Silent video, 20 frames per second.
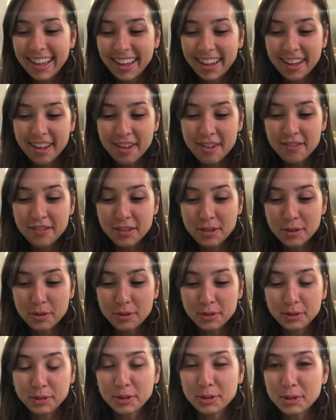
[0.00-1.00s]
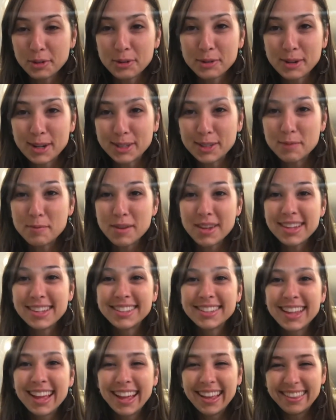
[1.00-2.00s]
of those granola
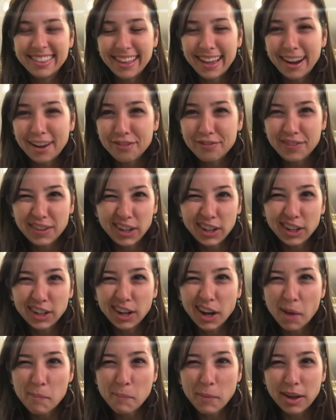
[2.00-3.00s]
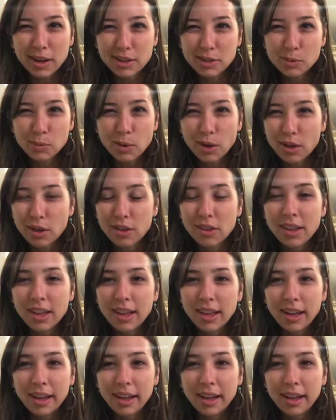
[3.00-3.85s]
recipes that I figure I might as well